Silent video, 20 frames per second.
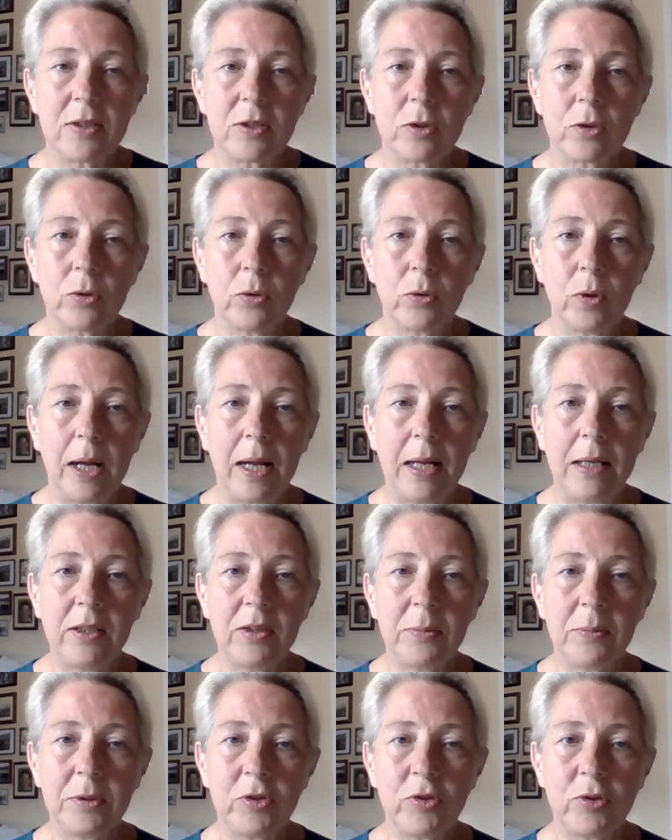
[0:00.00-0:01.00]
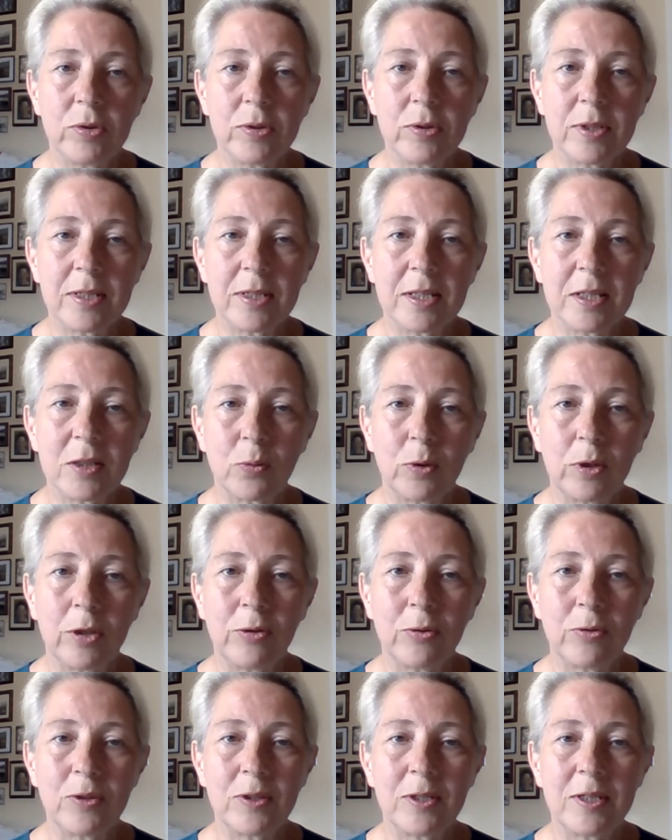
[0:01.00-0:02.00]
so endometriosis is one
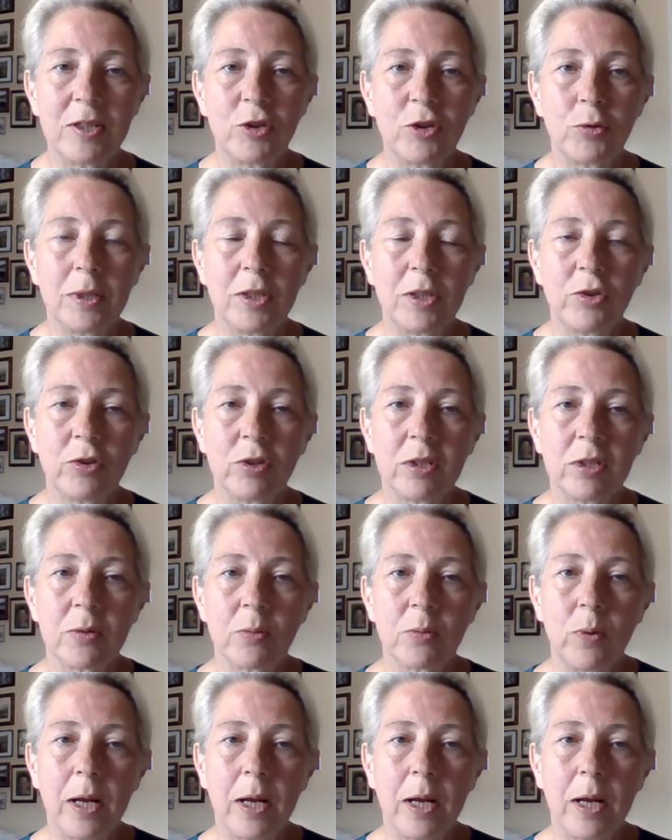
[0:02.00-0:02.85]
of those situations